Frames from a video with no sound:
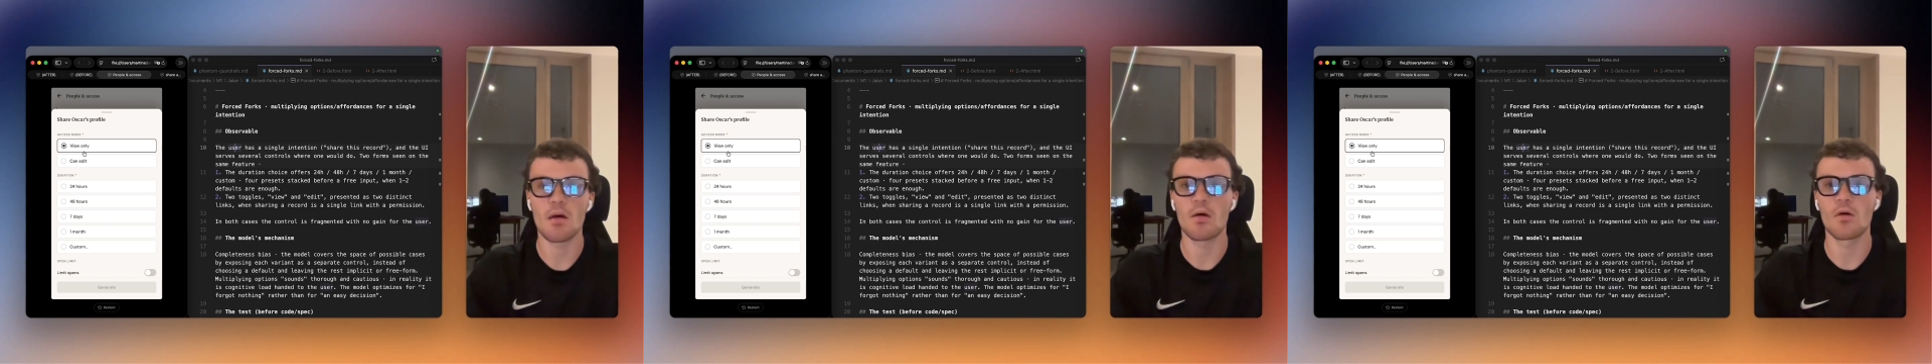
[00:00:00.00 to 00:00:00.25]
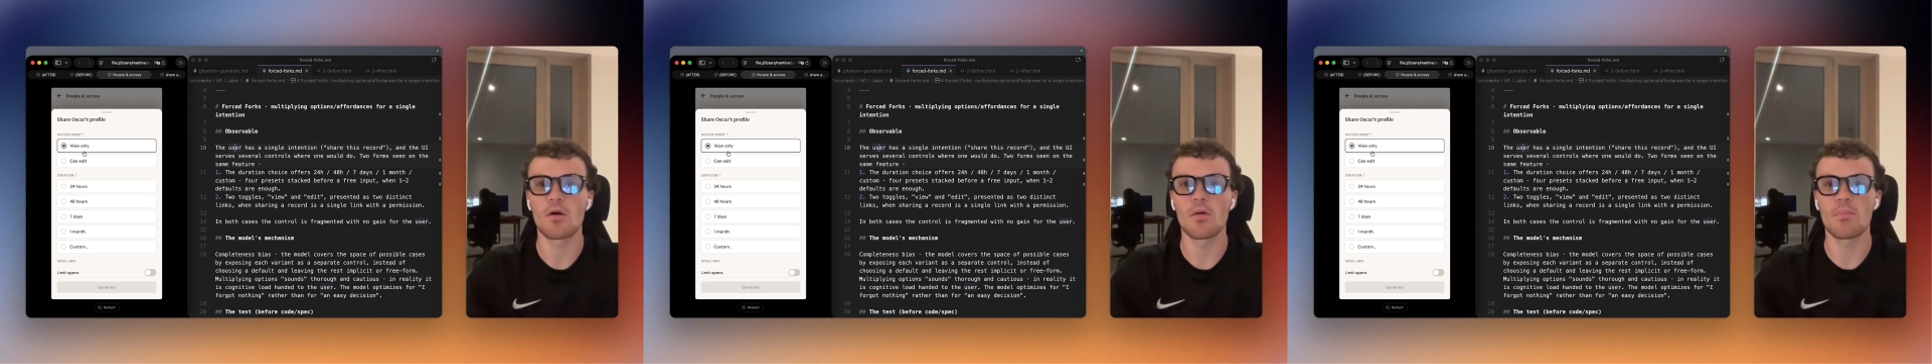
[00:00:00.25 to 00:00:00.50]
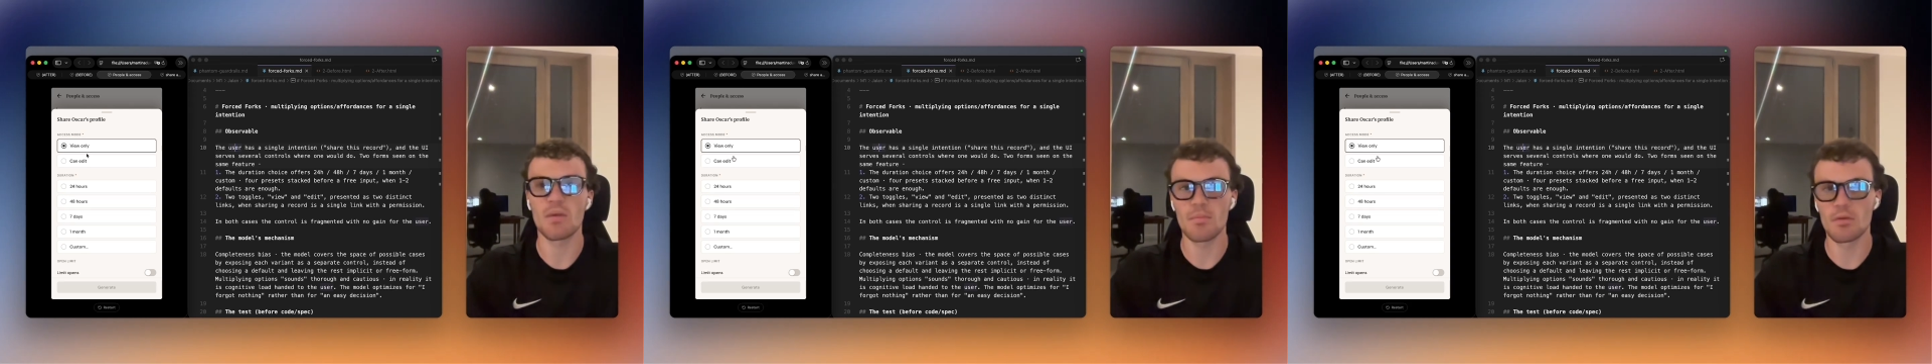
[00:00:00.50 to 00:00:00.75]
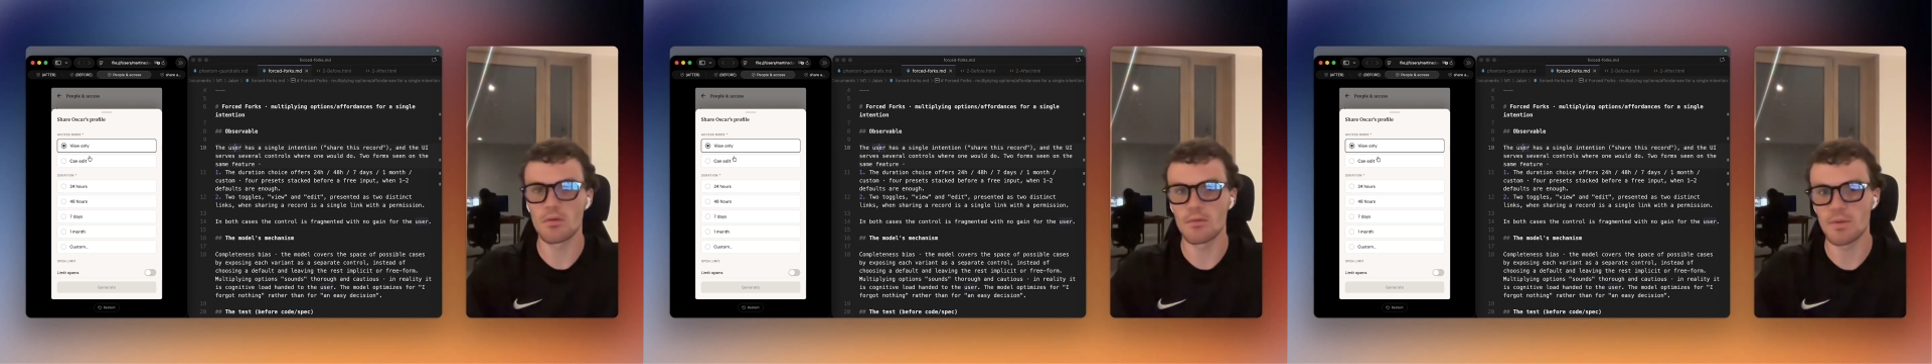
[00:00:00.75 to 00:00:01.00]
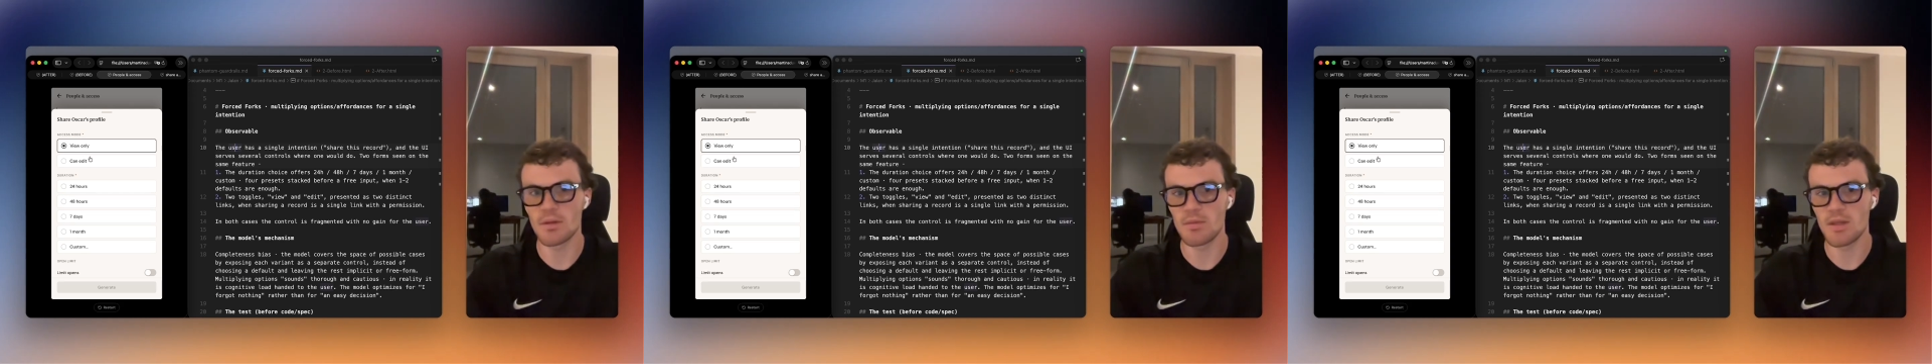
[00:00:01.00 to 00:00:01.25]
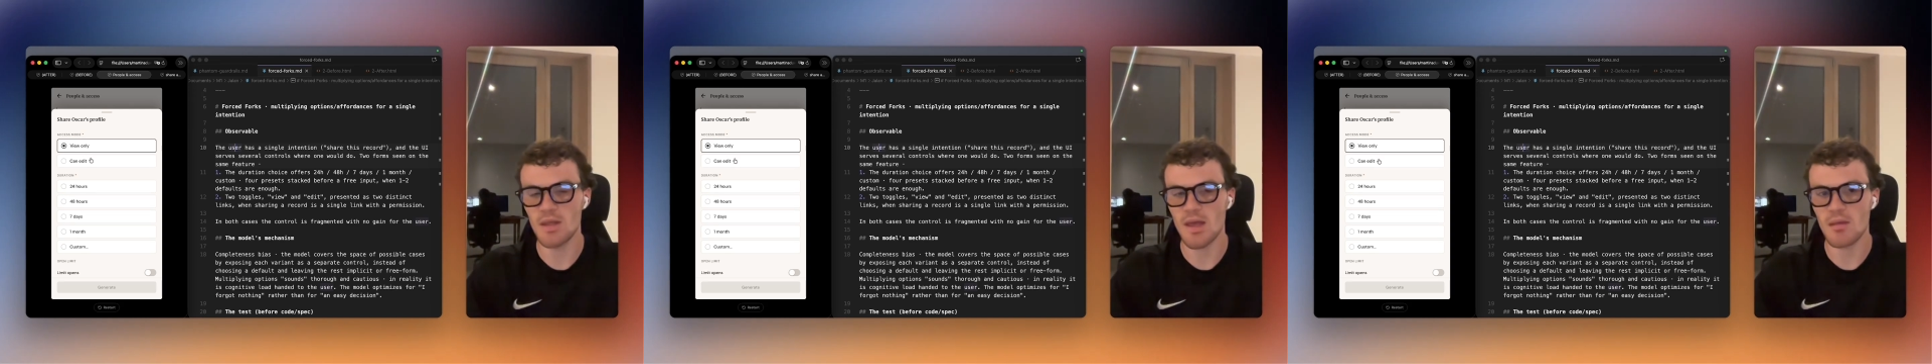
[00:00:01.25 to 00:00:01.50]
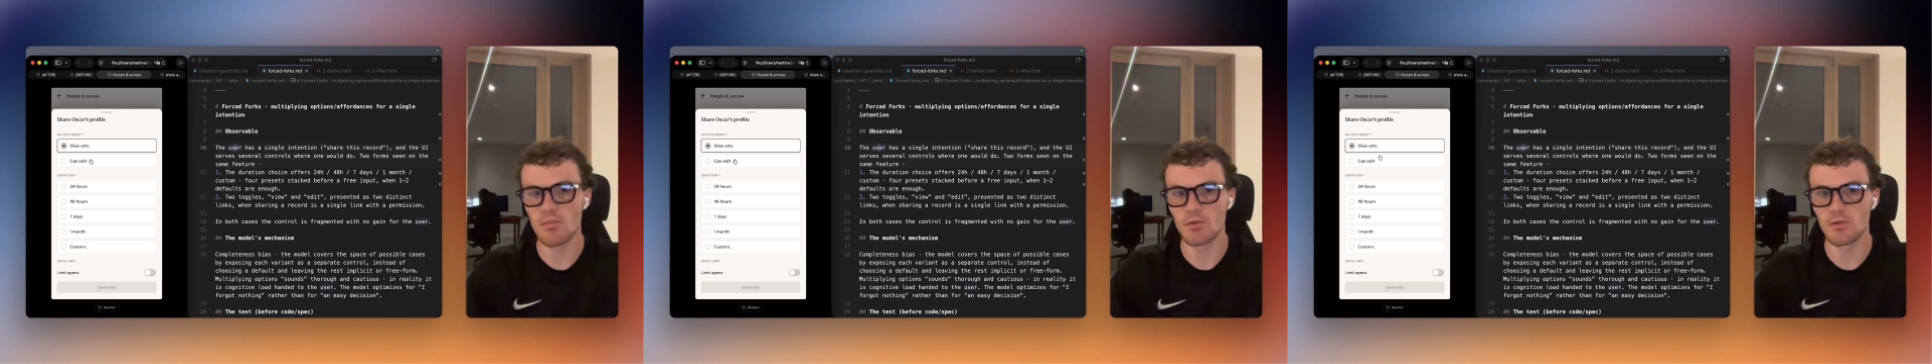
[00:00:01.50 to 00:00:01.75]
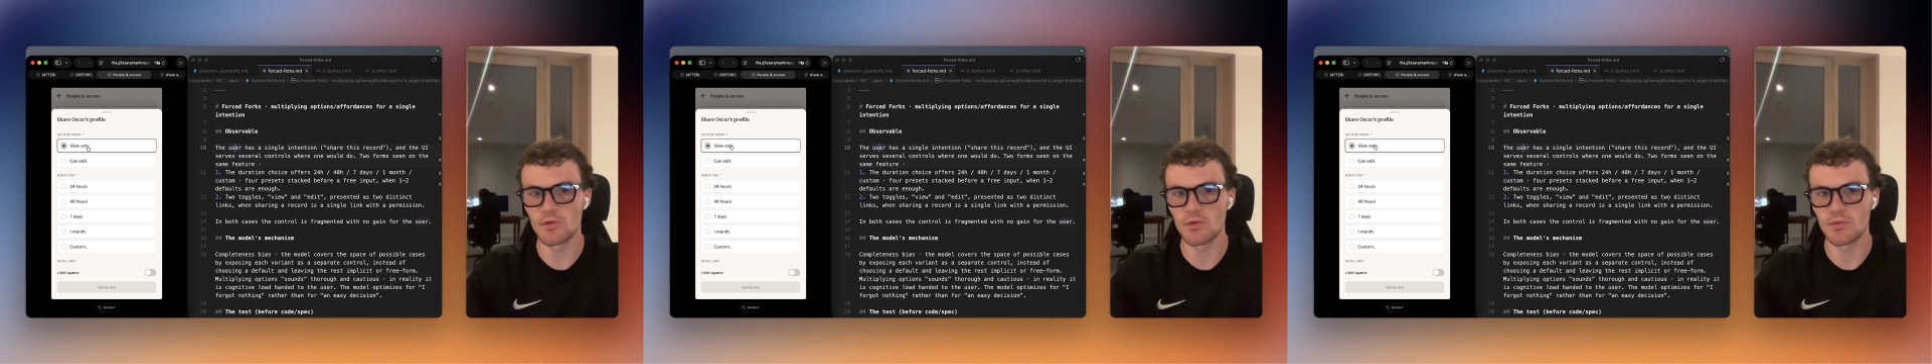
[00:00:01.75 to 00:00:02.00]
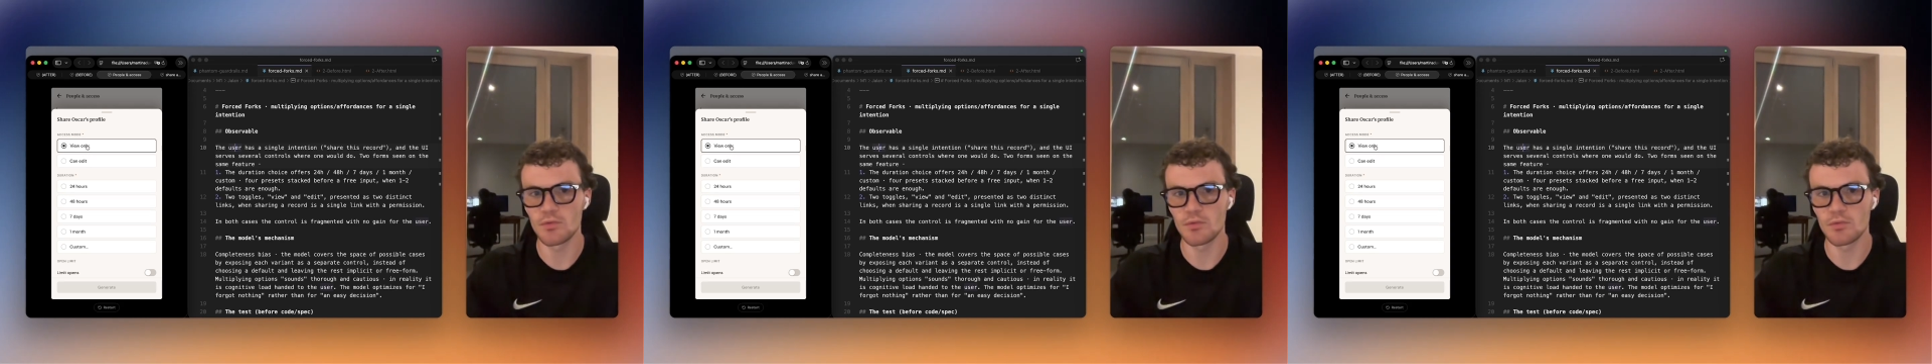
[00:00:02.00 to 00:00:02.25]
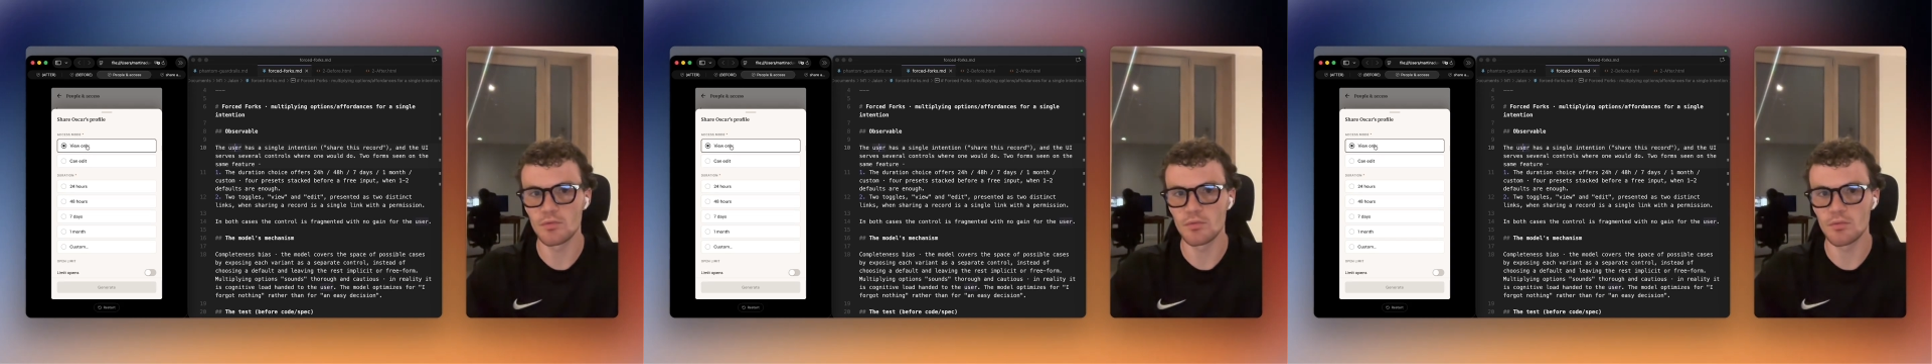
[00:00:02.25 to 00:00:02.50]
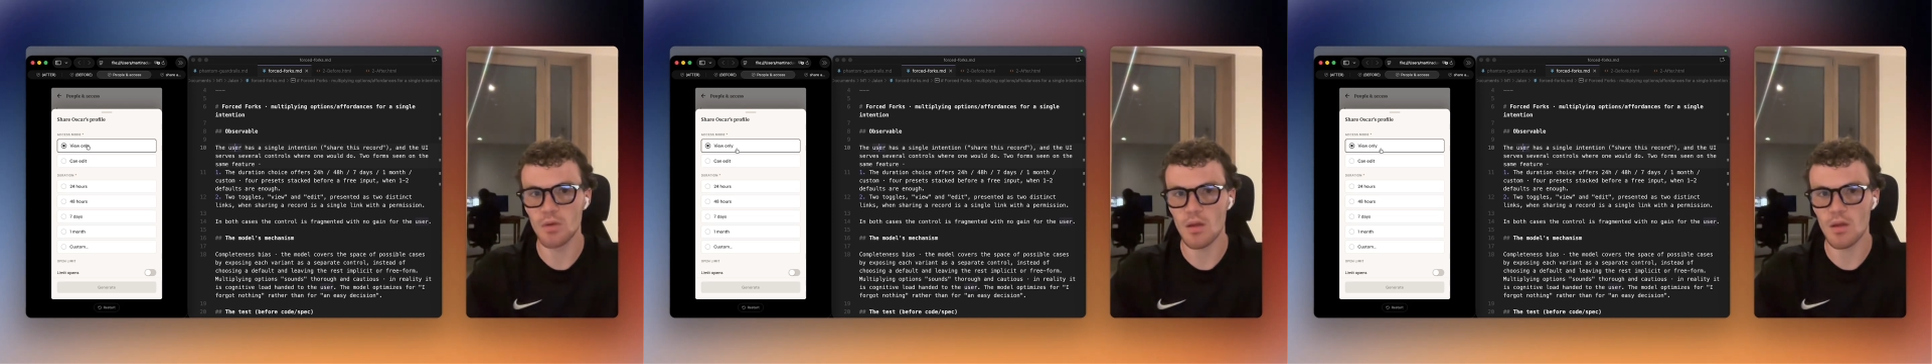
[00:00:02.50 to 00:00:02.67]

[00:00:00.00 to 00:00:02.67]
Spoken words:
how people will be able to